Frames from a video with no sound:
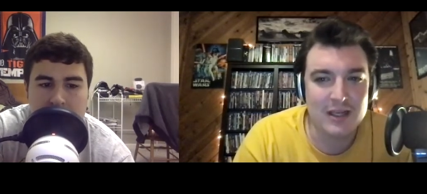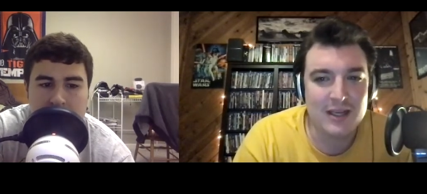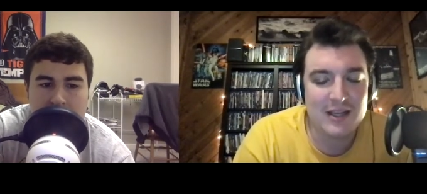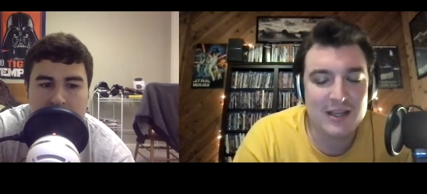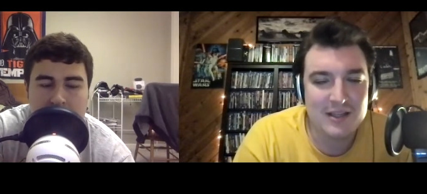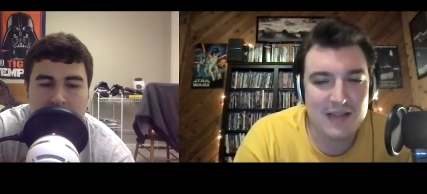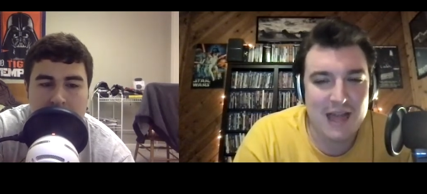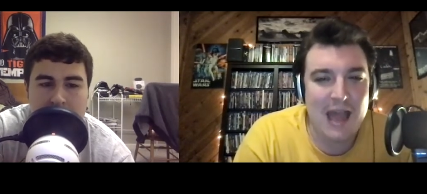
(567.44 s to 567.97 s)

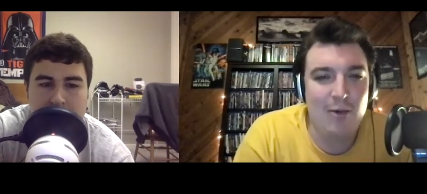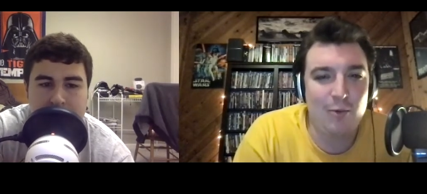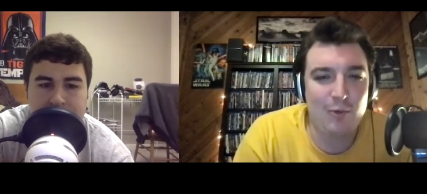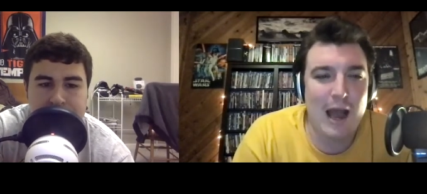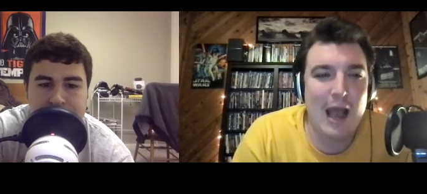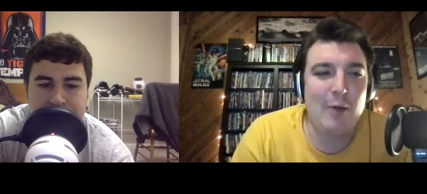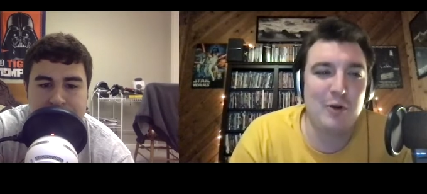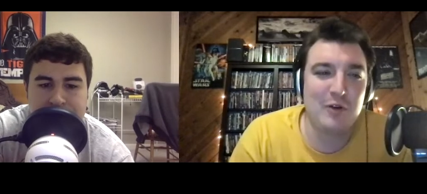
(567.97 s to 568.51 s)
Speaker 1: yeah, that
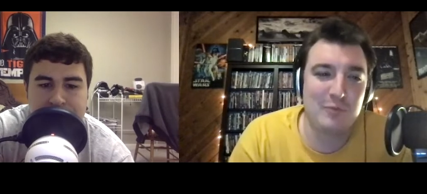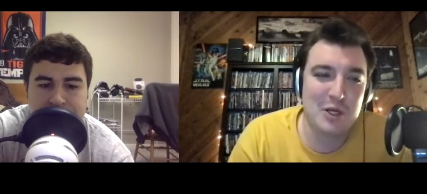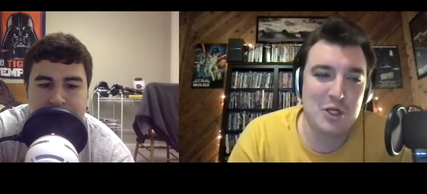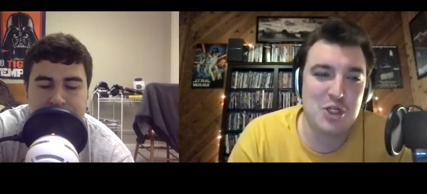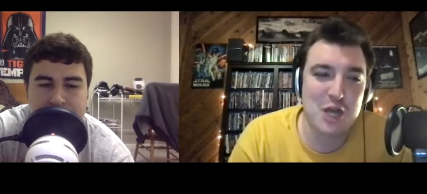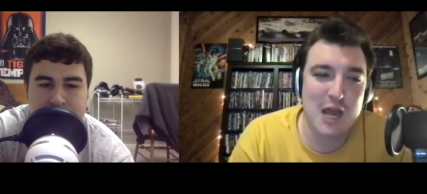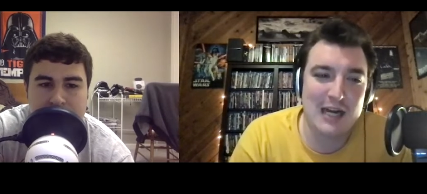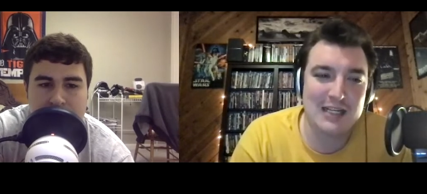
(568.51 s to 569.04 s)
I would have been
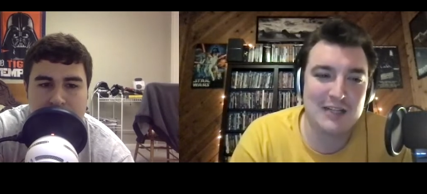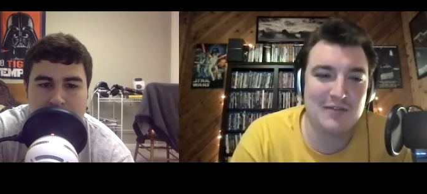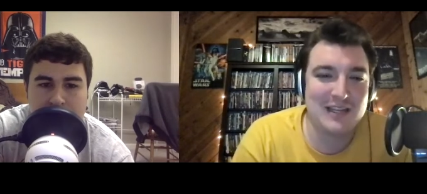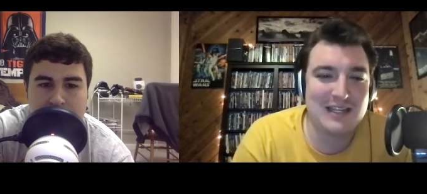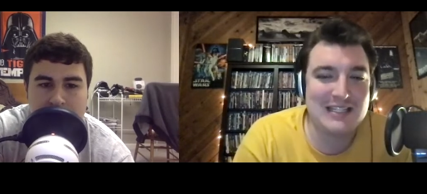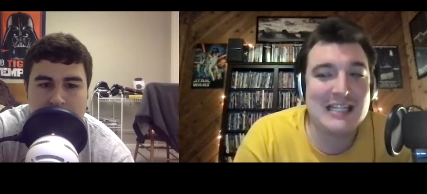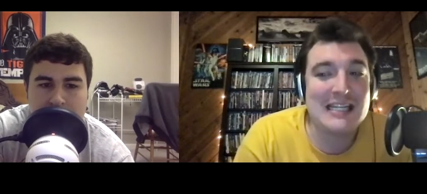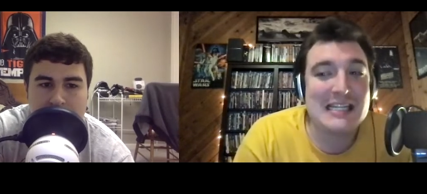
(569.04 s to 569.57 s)
shocked if
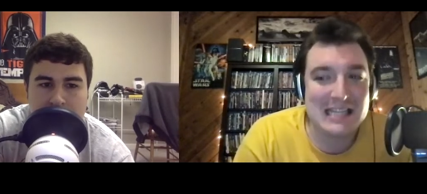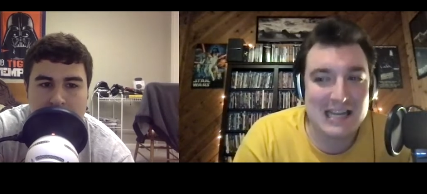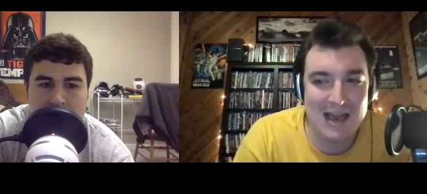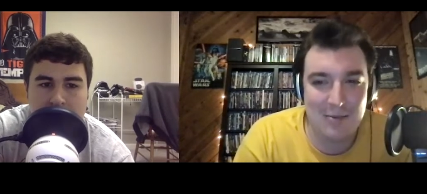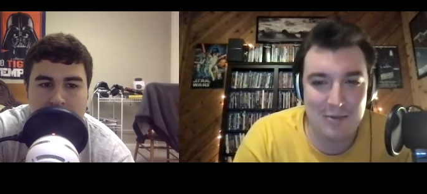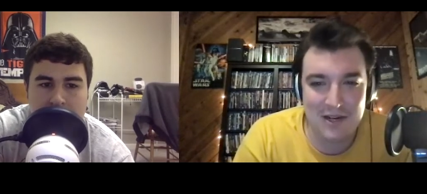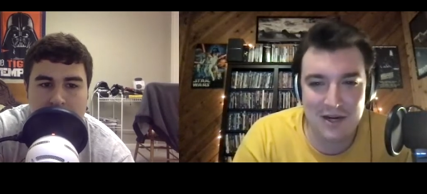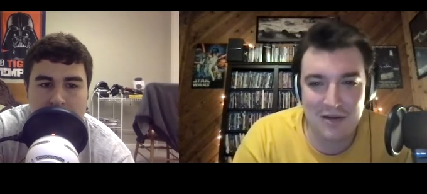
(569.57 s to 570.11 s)
they didn't
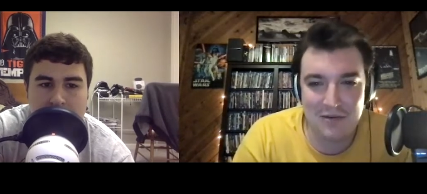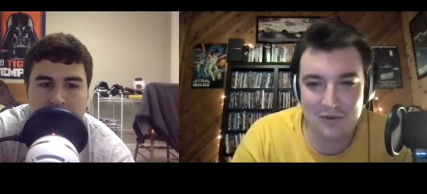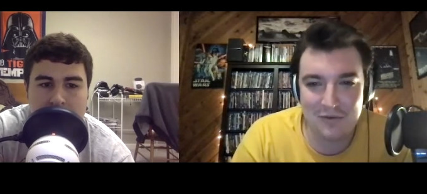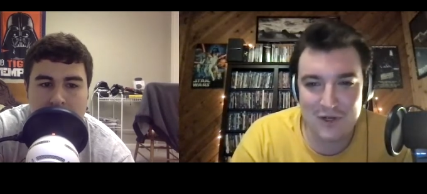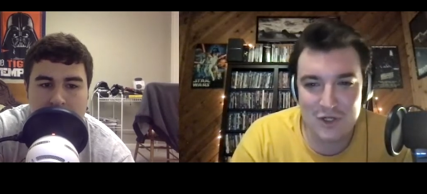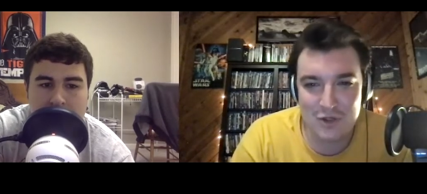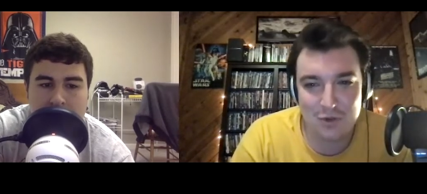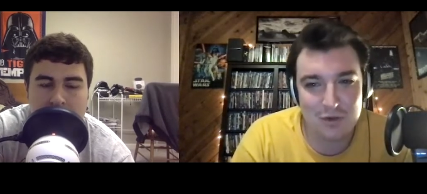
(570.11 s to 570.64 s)
nominate it for
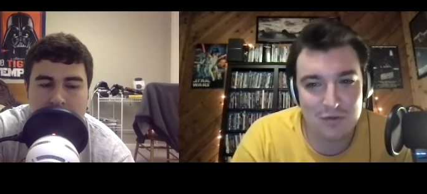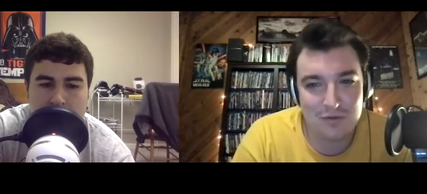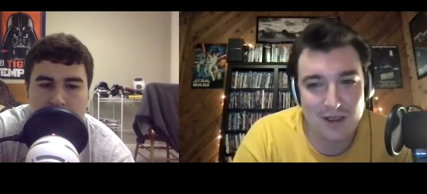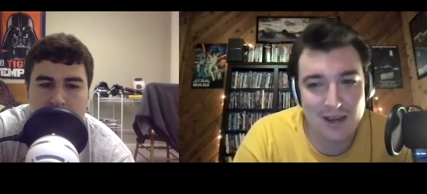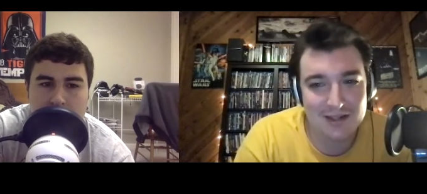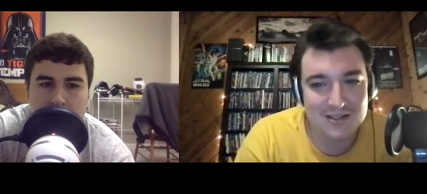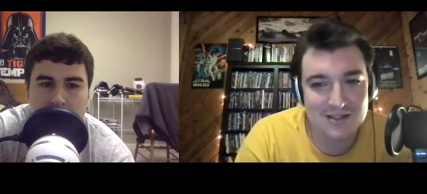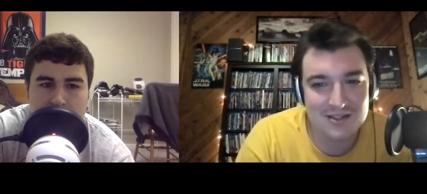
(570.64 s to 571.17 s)
visual
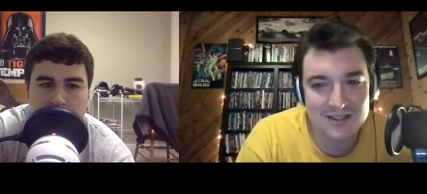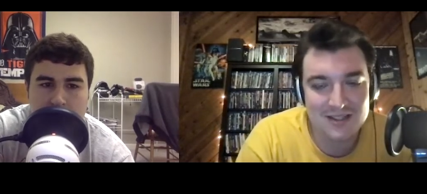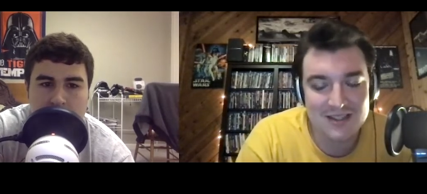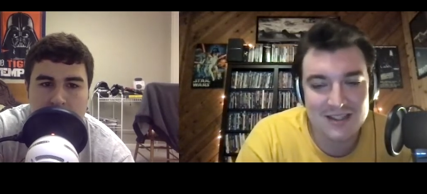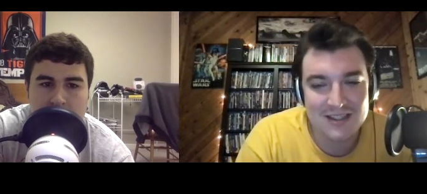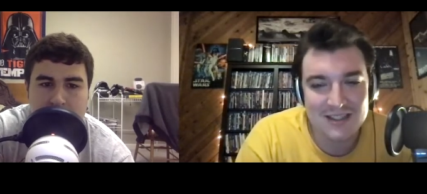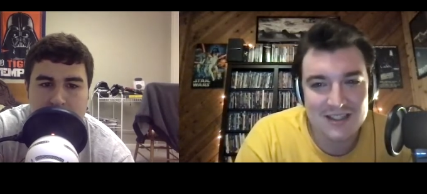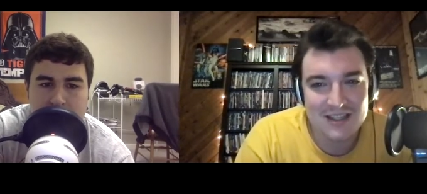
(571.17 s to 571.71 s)
effects.
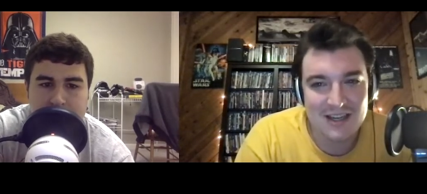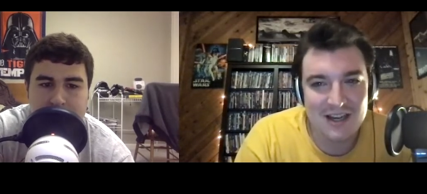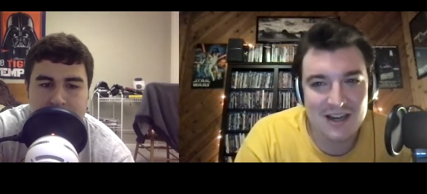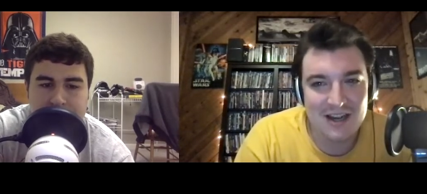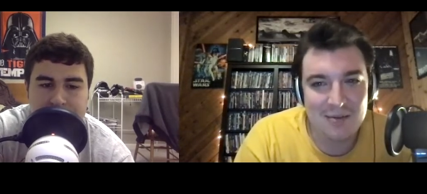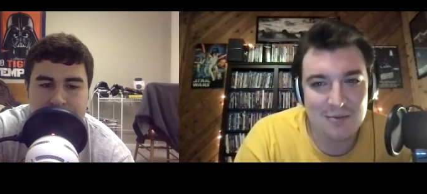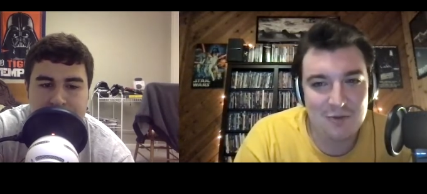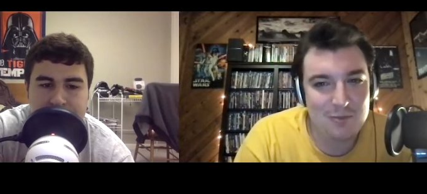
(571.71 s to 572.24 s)
Right.
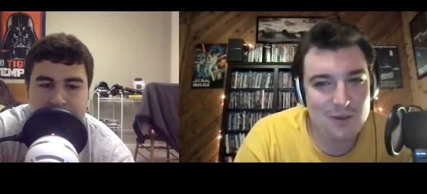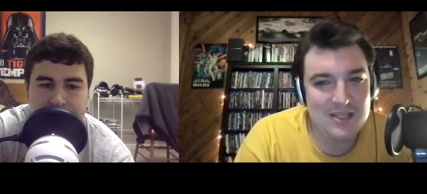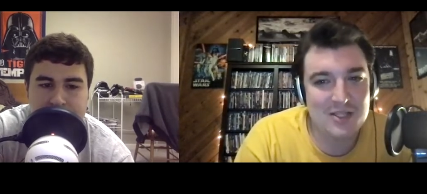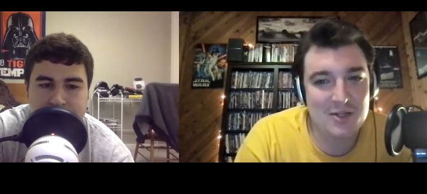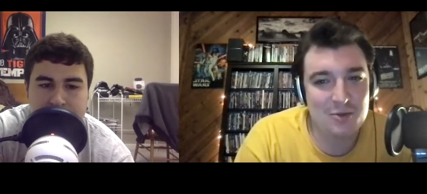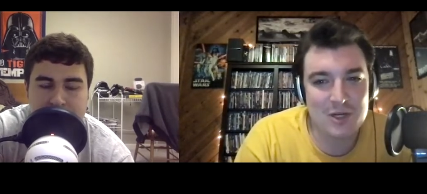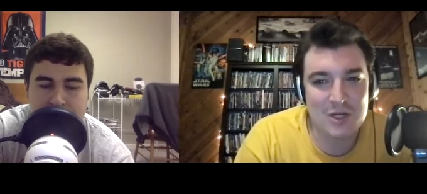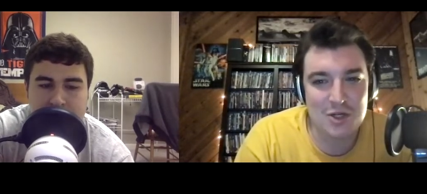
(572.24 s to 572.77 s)
Um, for
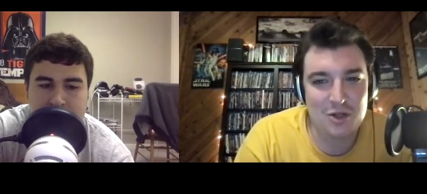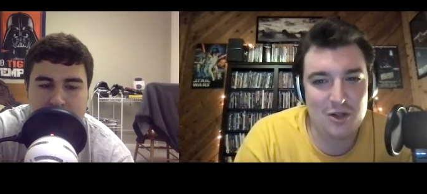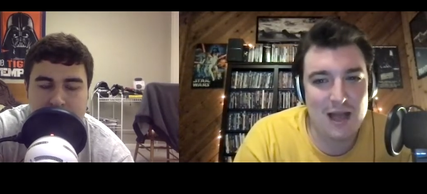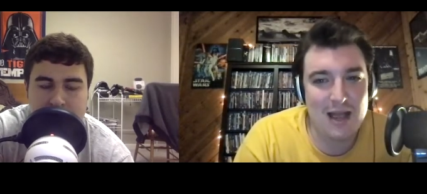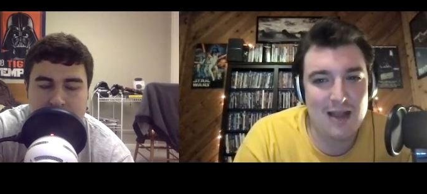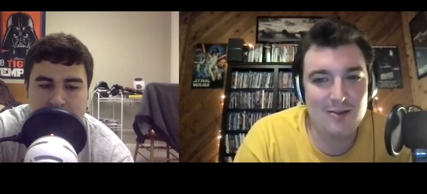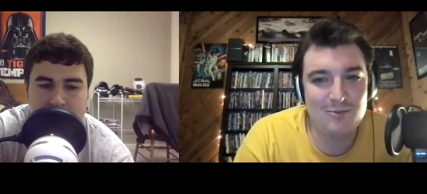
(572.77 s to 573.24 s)
best original, I